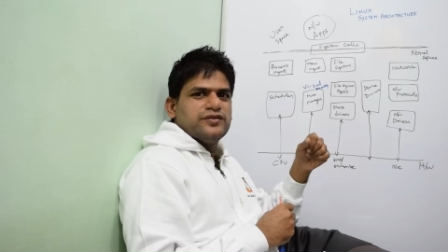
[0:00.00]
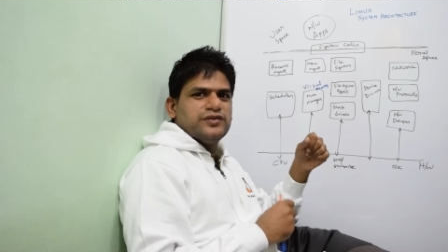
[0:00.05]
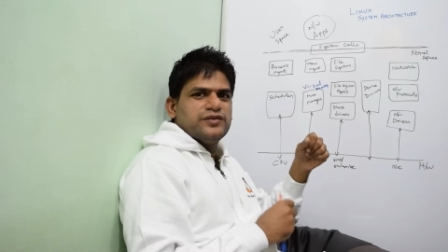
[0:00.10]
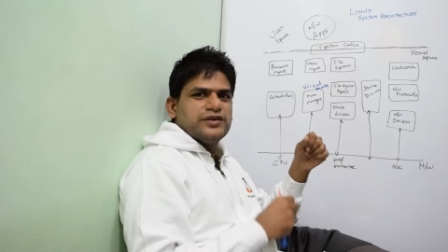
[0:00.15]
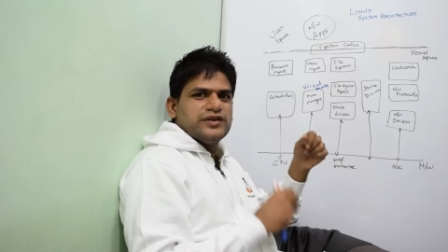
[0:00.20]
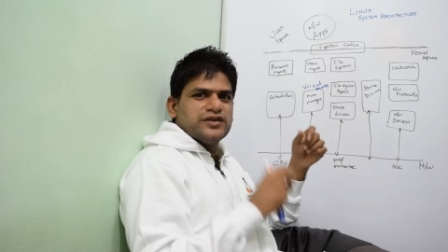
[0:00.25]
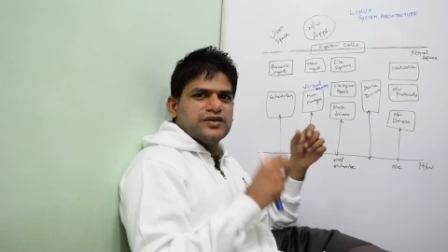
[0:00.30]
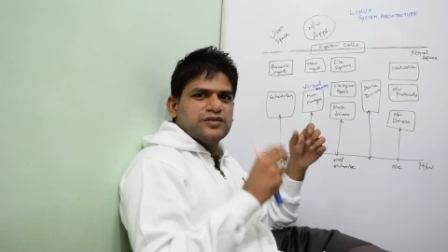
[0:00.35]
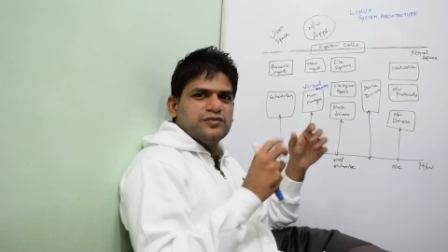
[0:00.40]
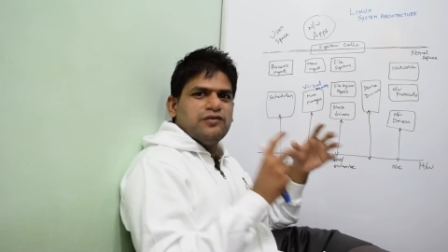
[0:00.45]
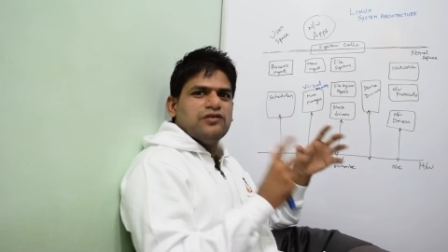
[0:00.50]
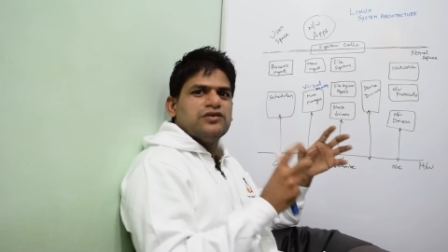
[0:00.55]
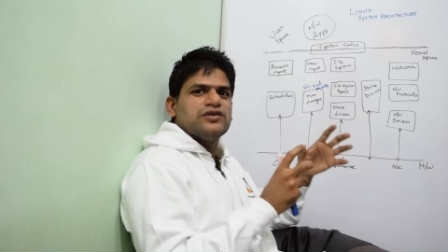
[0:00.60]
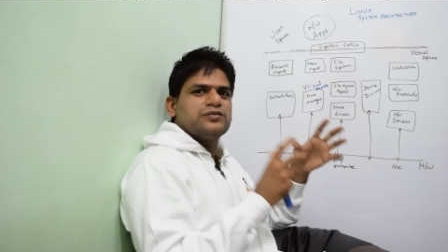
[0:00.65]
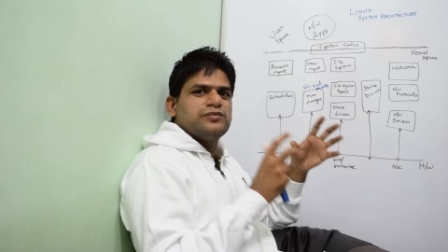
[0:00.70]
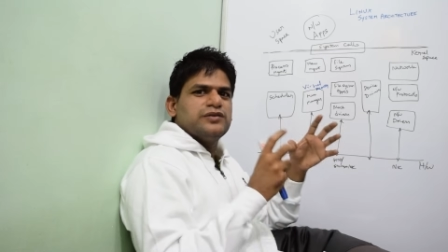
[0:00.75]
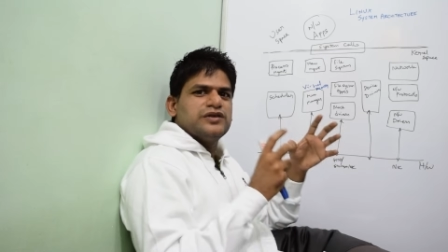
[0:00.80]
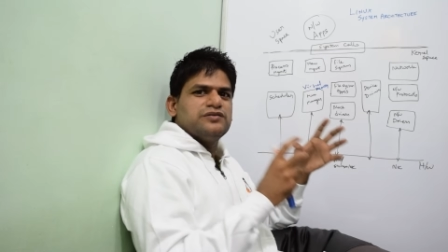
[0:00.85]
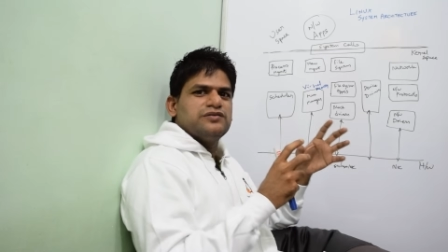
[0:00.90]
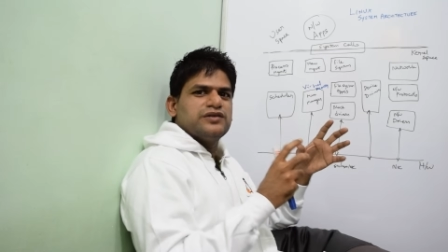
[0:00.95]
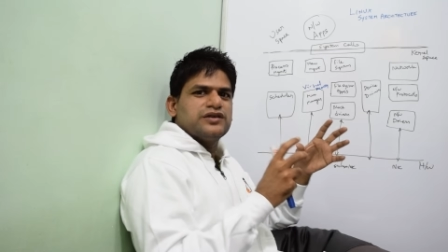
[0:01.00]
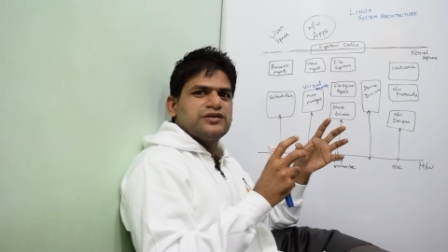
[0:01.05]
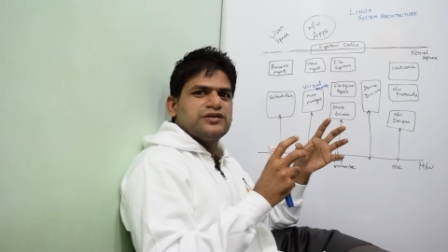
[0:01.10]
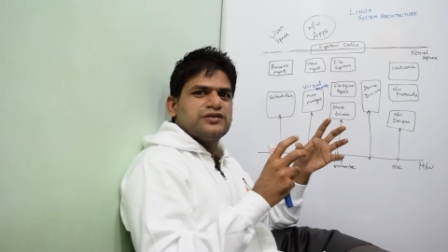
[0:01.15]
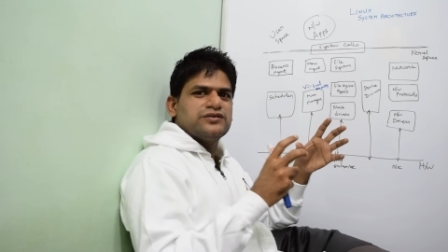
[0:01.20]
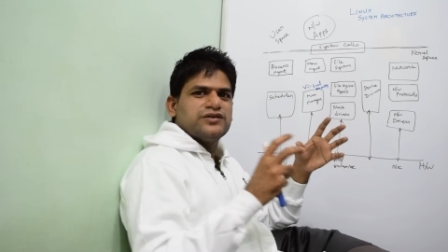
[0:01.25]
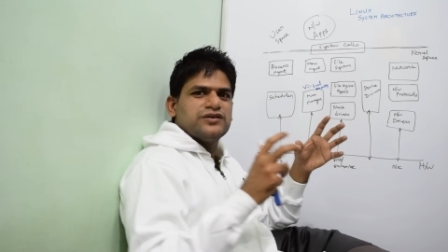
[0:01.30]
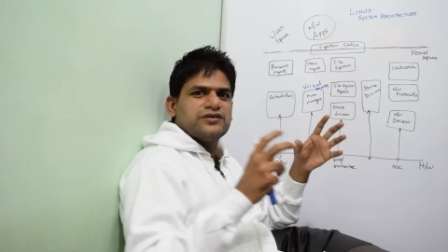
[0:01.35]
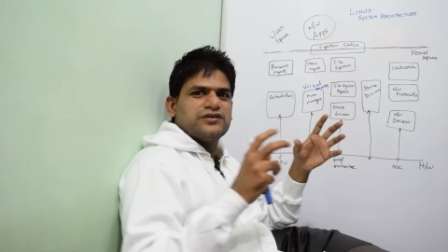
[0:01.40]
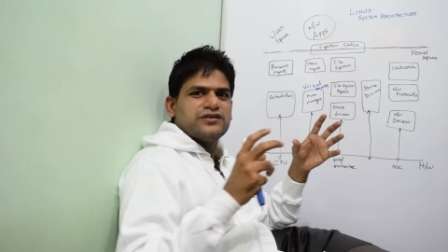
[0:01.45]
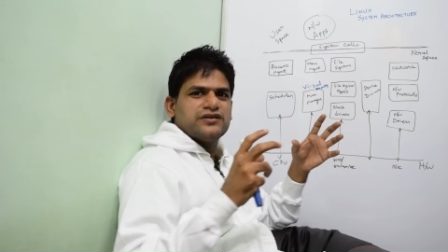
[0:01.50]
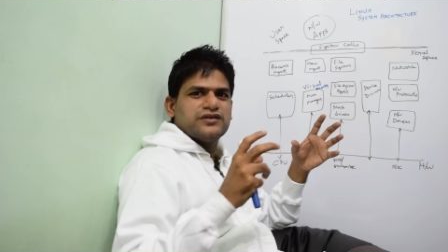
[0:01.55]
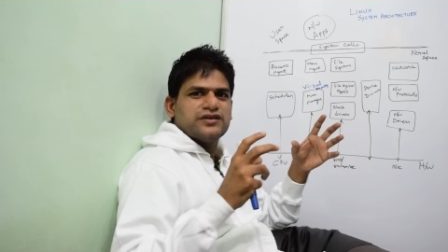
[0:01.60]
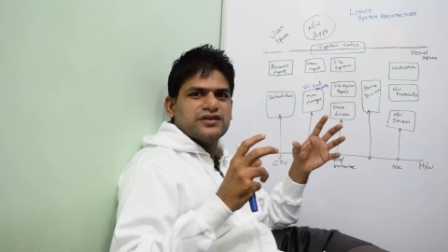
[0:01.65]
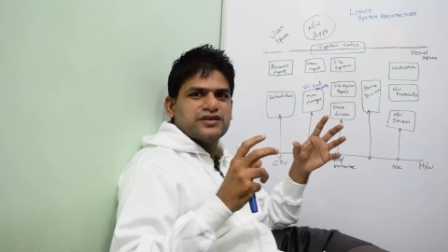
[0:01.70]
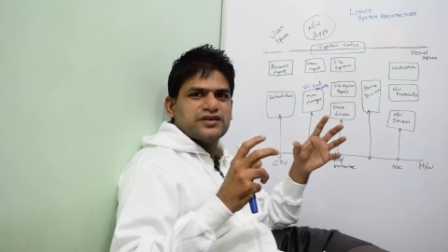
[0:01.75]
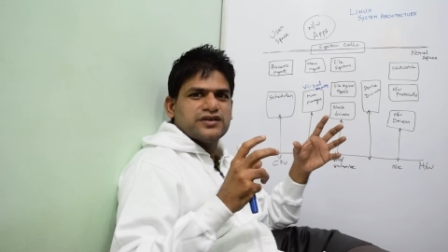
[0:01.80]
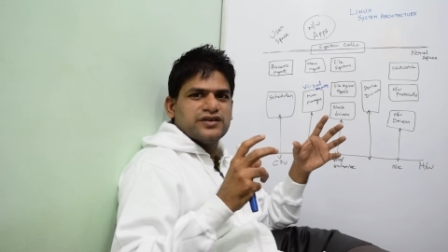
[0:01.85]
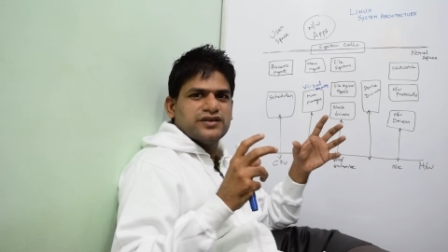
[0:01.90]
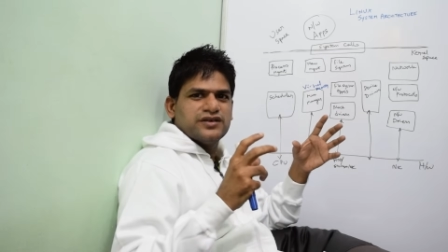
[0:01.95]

which is more specific to your